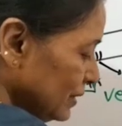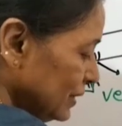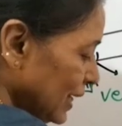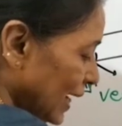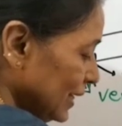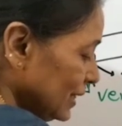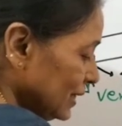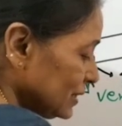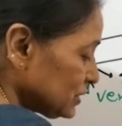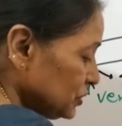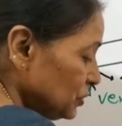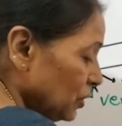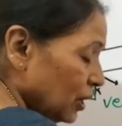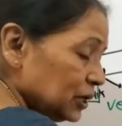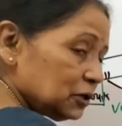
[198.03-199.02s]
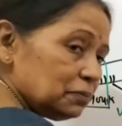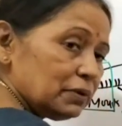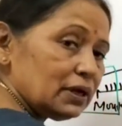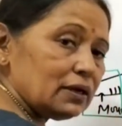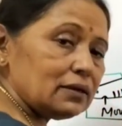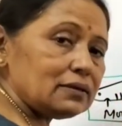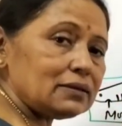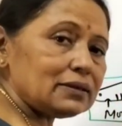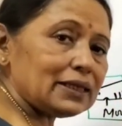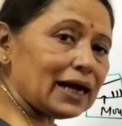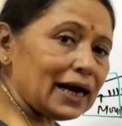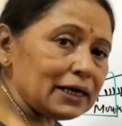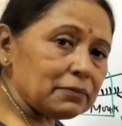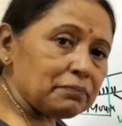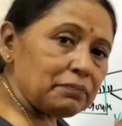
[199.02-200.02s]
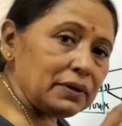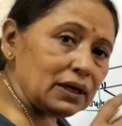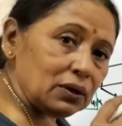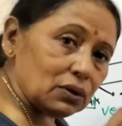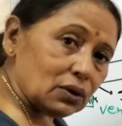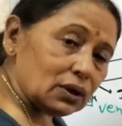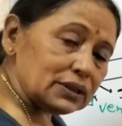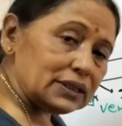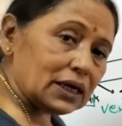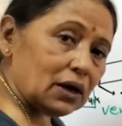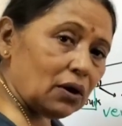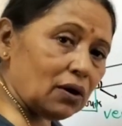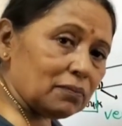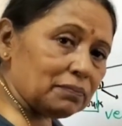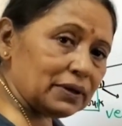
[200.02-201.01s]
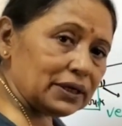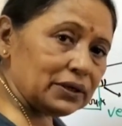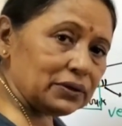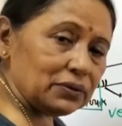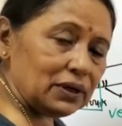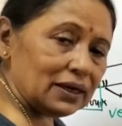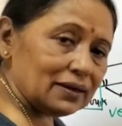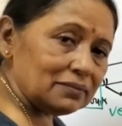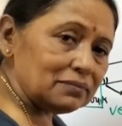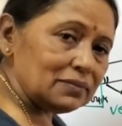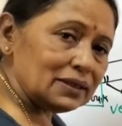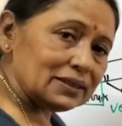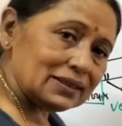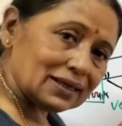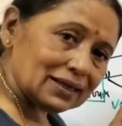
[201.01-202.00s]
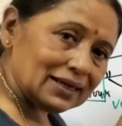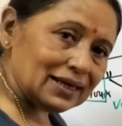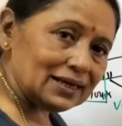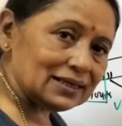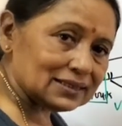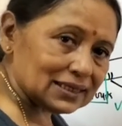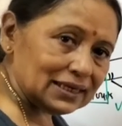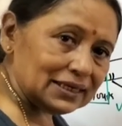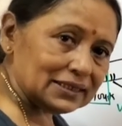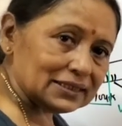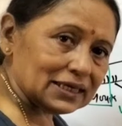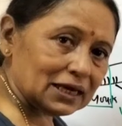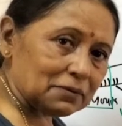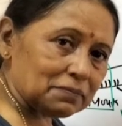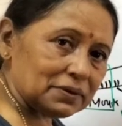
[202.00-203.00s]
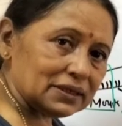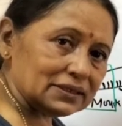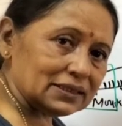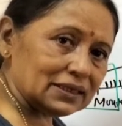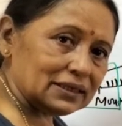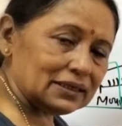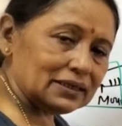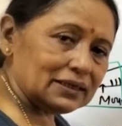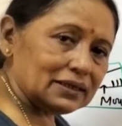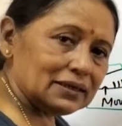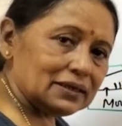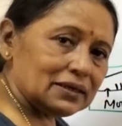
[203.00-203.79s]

That does not mean that below the operculum the gill slits are present.